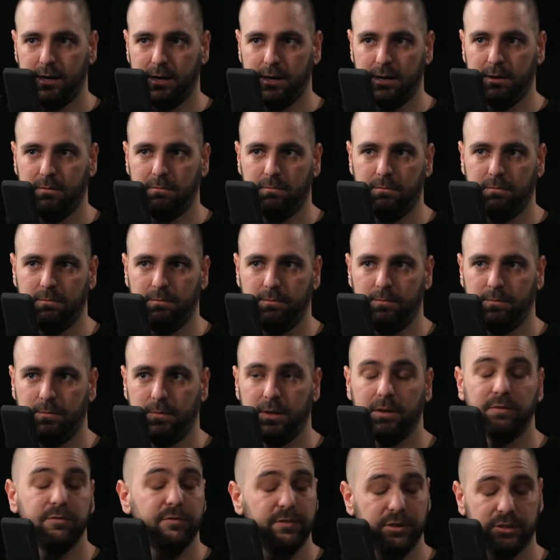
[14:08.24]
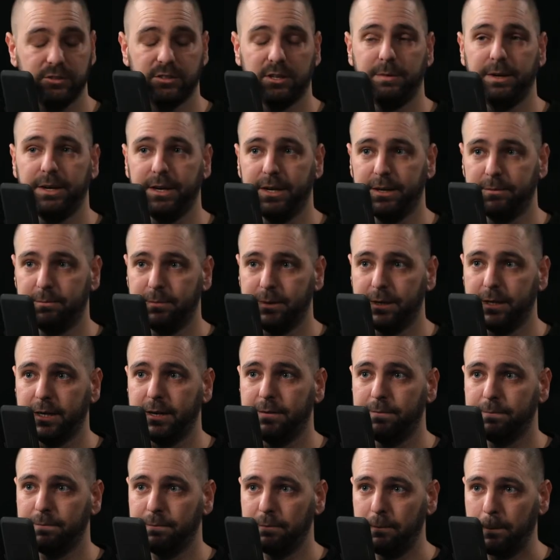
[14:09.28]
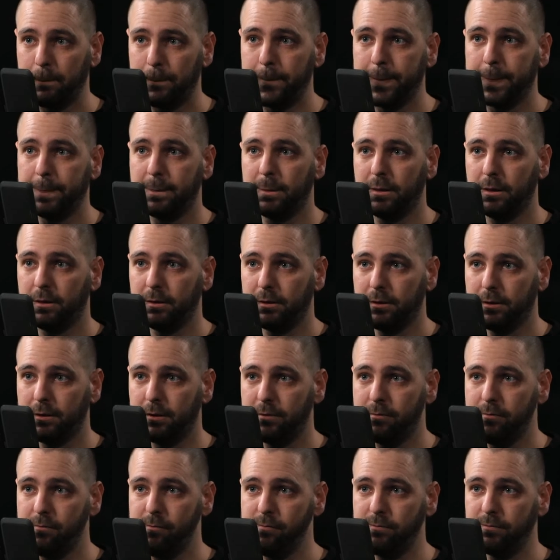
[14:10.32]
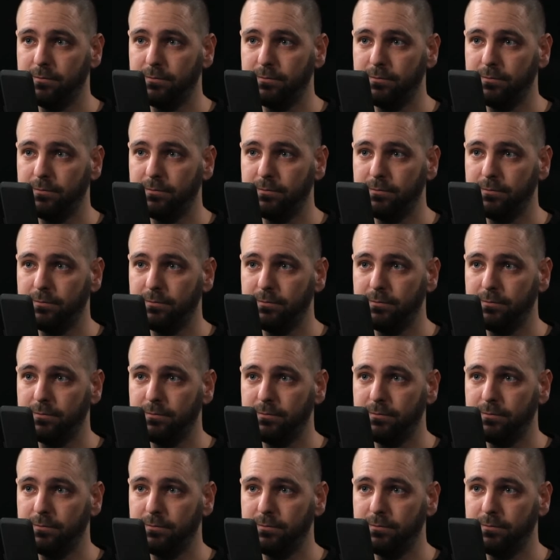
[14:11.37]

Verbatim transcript: first time it hits you. First time it hit me, yeah. All right. And yeah.